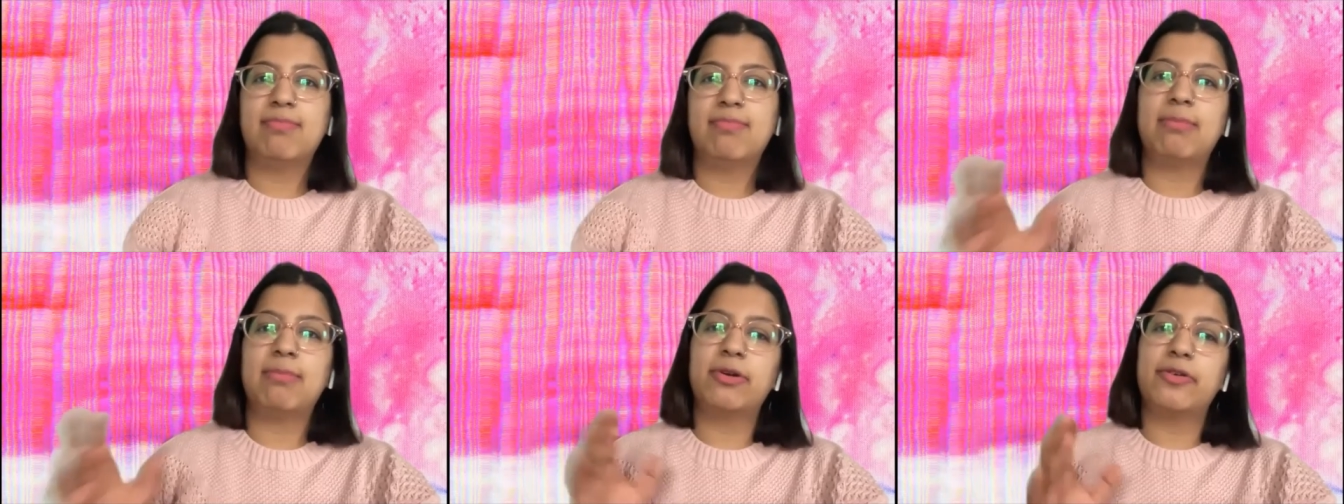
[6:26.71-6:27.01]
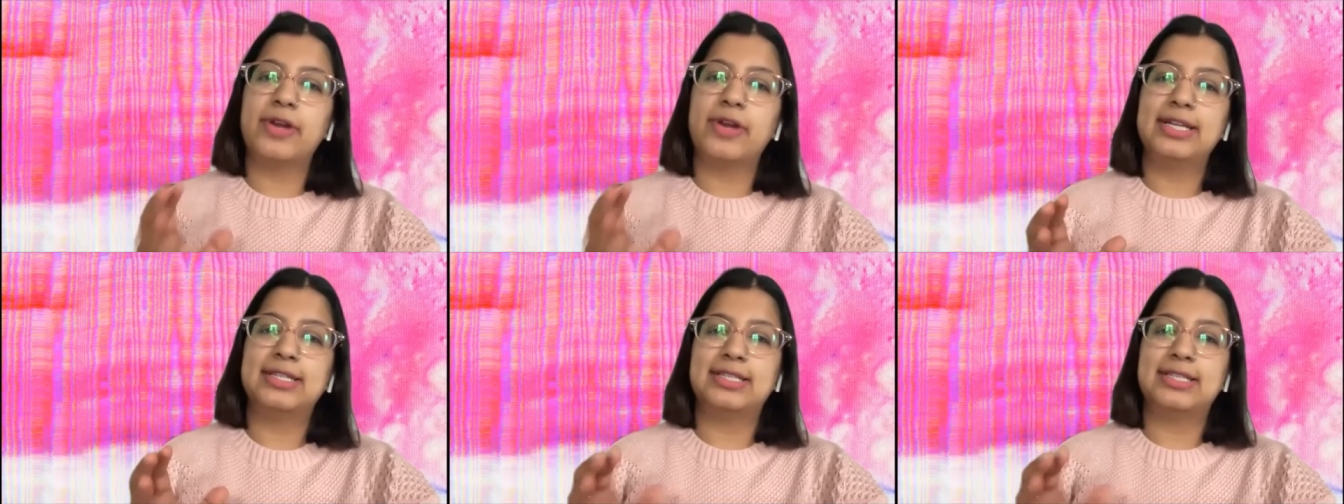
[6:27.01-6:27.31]

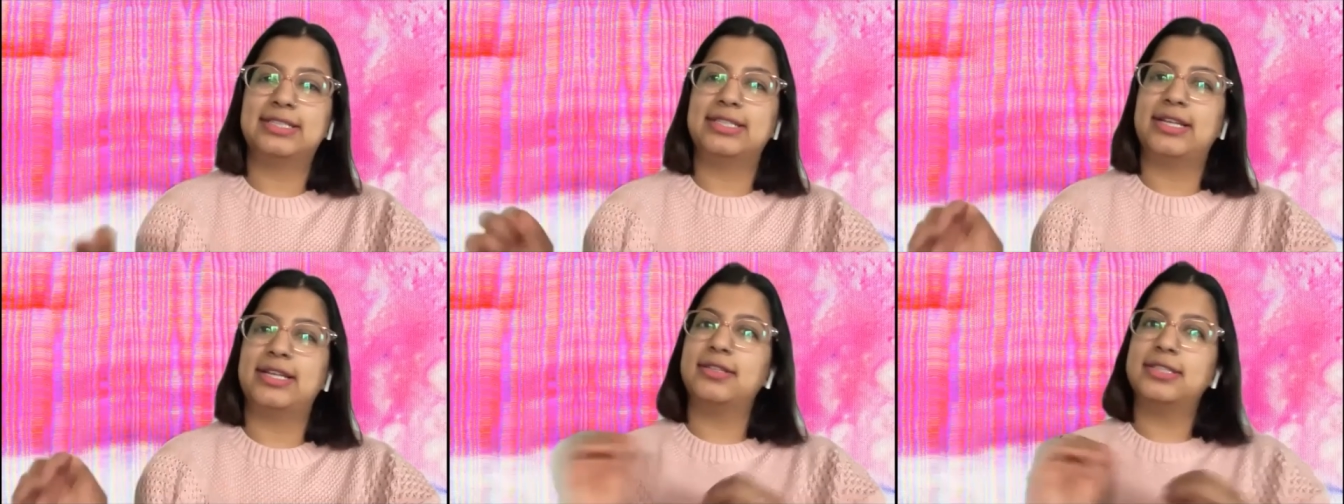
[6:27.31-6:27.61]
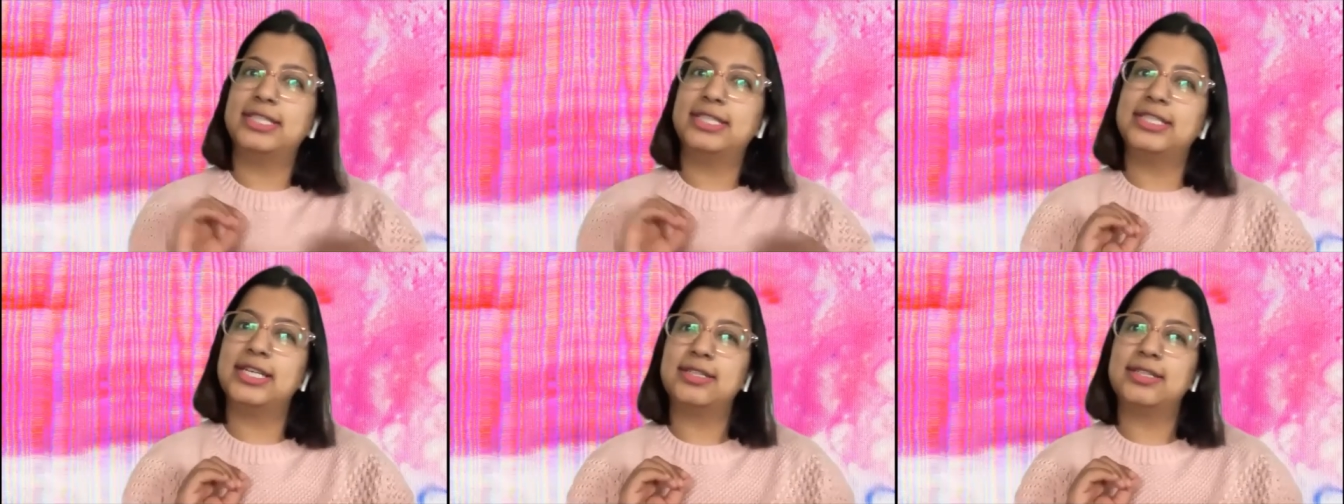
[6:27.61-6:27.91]
memories and
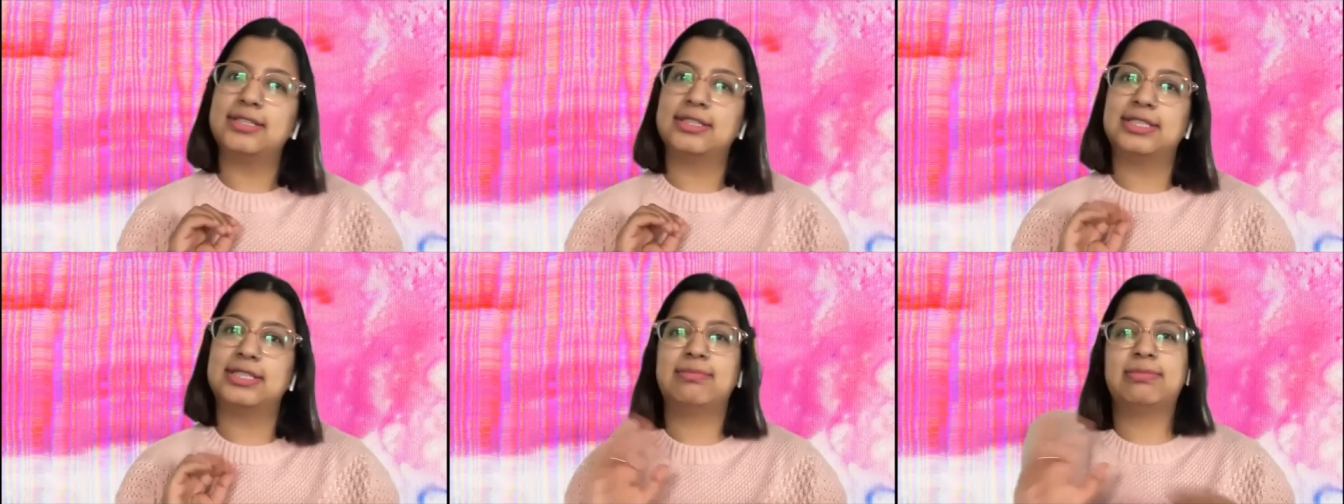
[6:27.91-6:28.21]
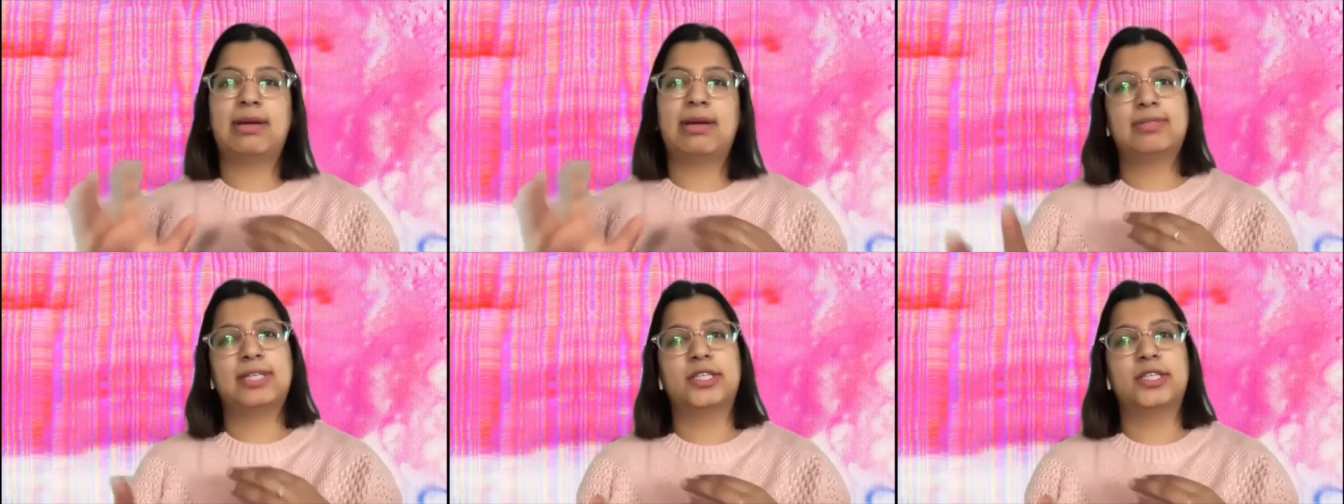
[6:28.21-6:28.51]
subtle details, and
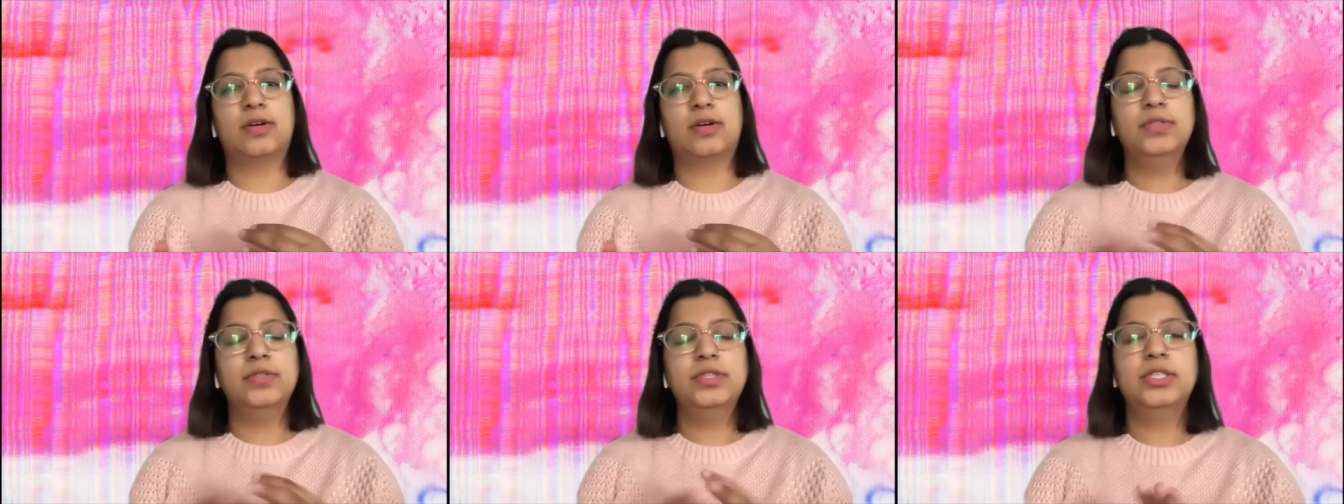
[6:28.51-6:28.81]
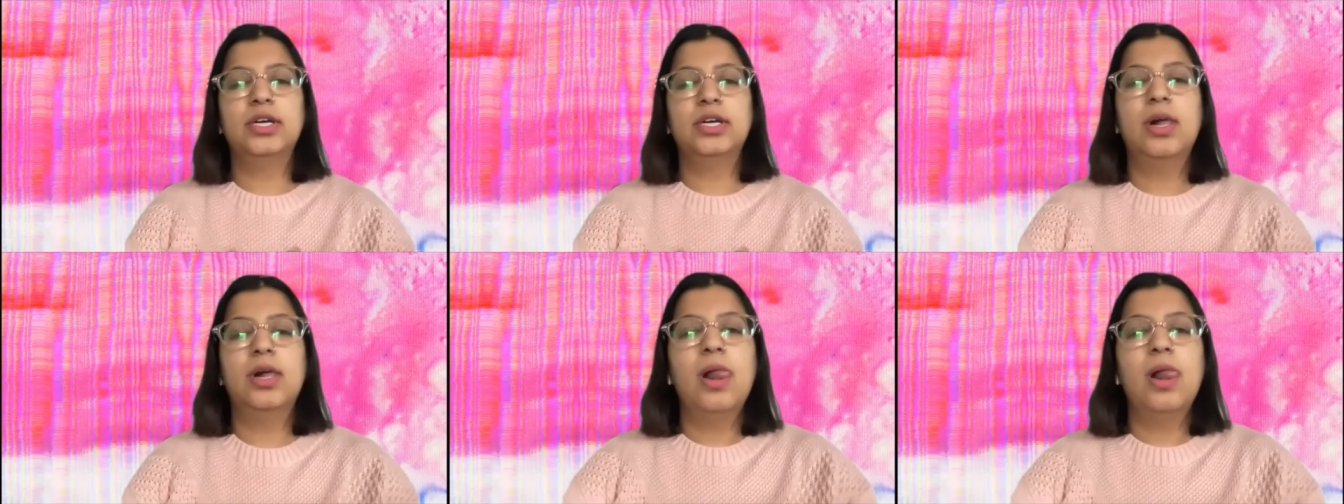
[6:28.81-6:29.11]
sometimes I don't.